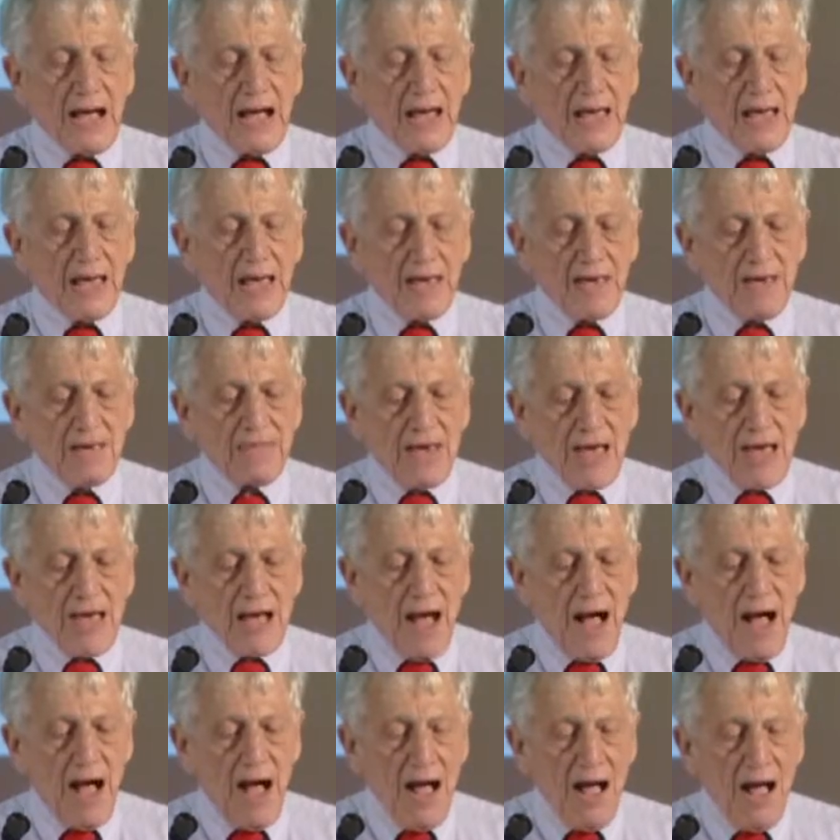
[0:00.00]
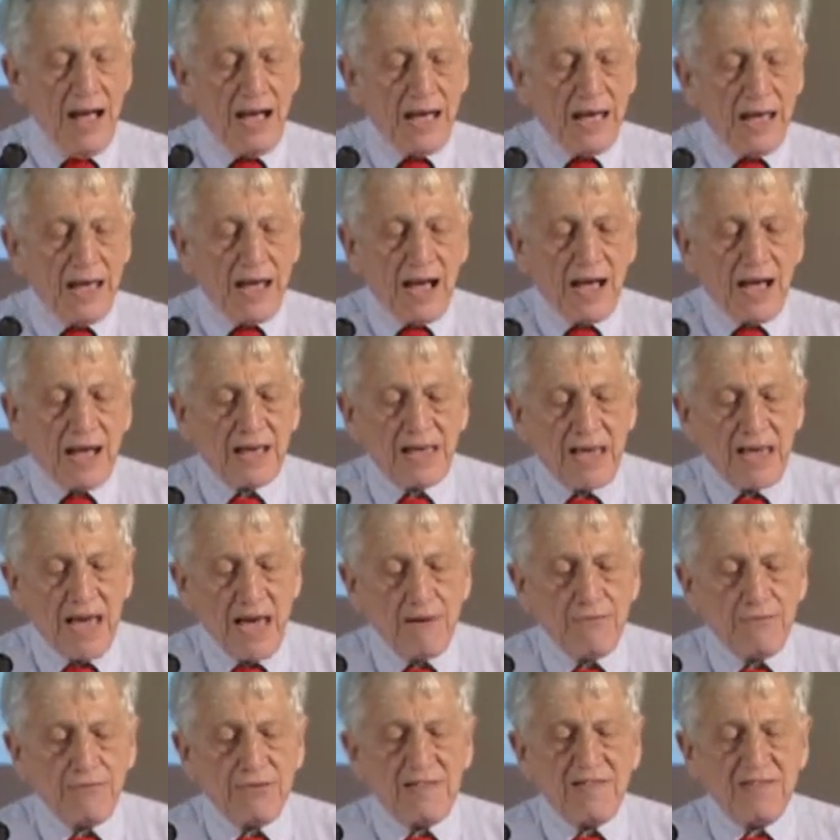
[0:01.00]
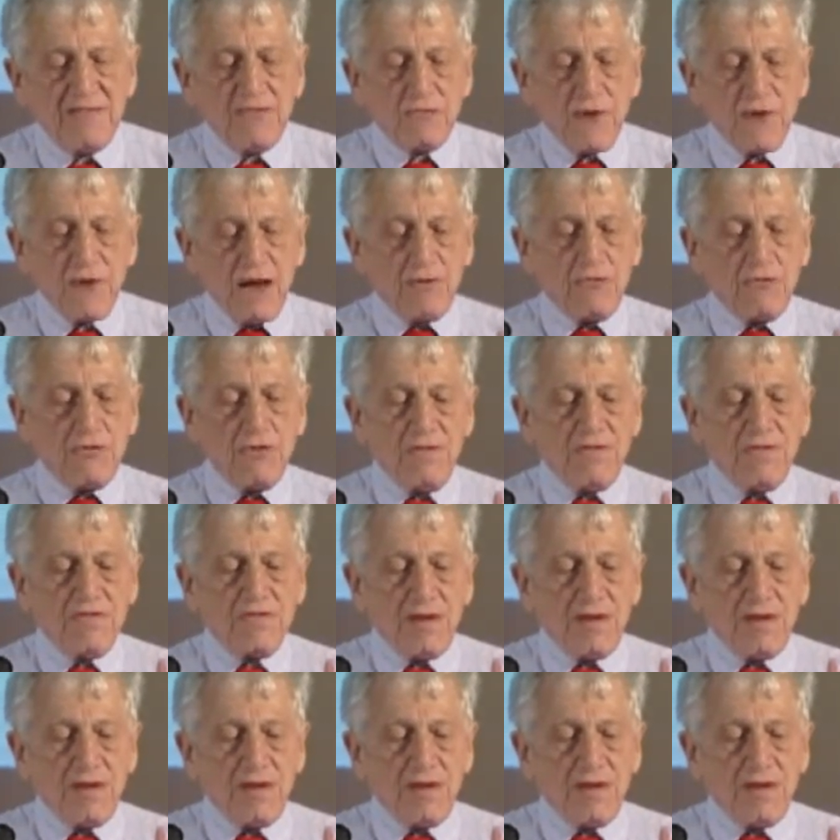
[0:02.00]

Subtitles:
Here they are, carefully structured